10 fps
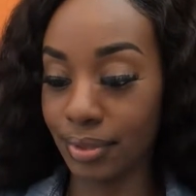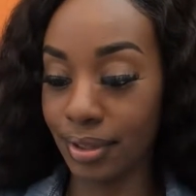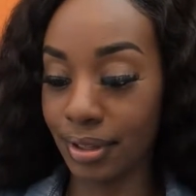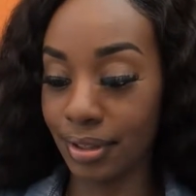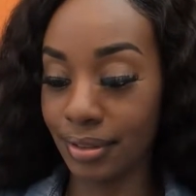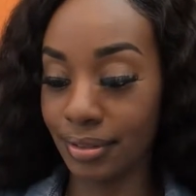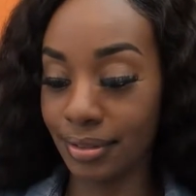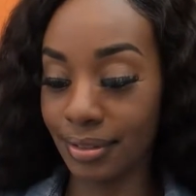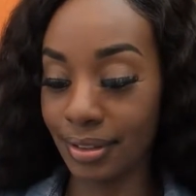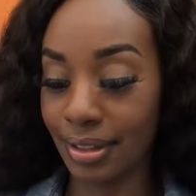Y'all,
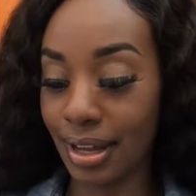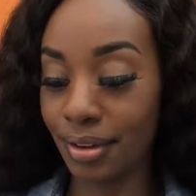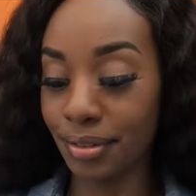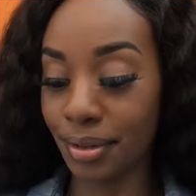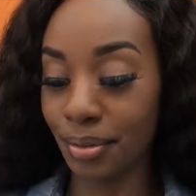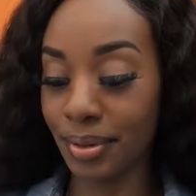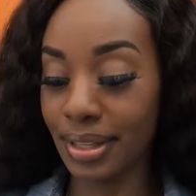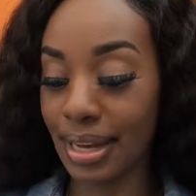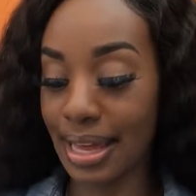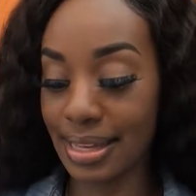I don't know when the
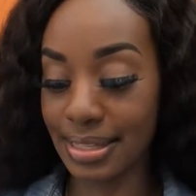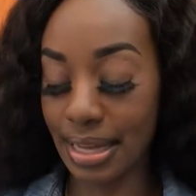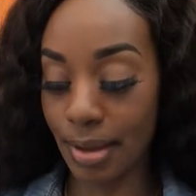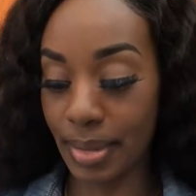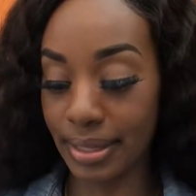last time I